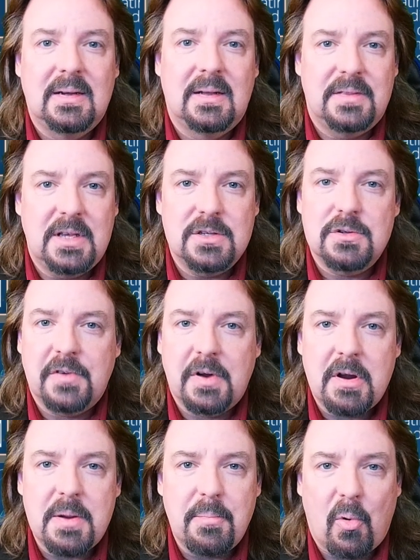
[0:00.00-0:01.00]
These are
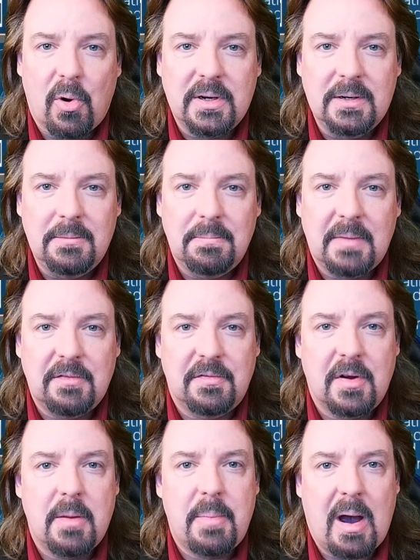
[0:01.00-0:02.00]
very important and
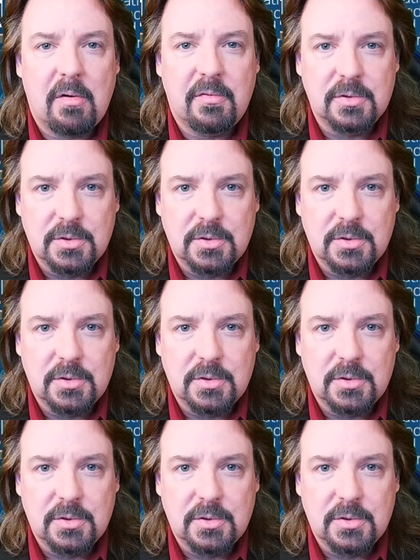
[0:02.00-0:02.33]
very powerful